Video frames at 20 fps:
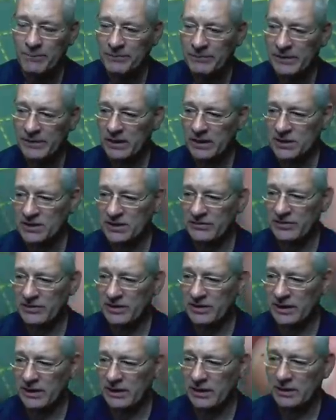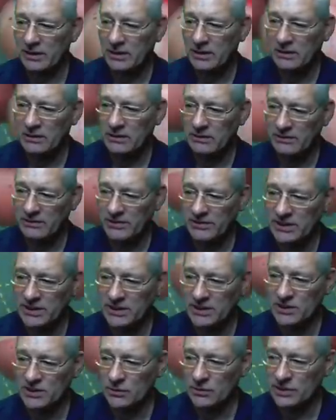Because if you think this
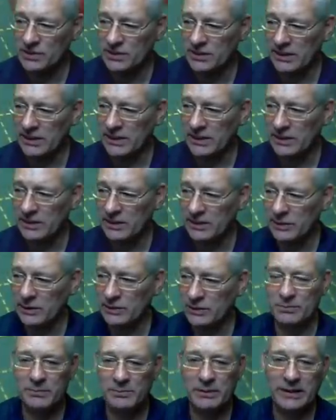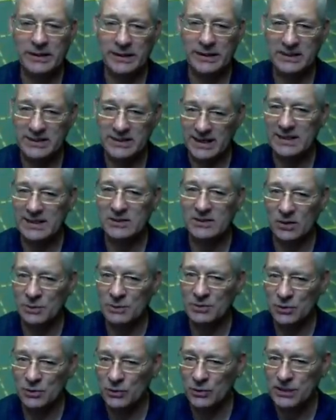is noisy, USB is 10 times
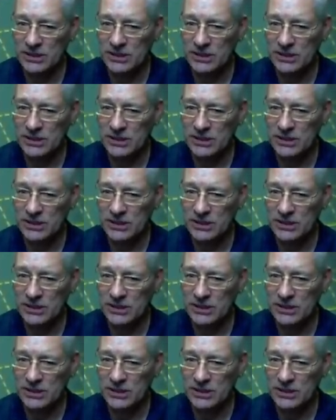noisier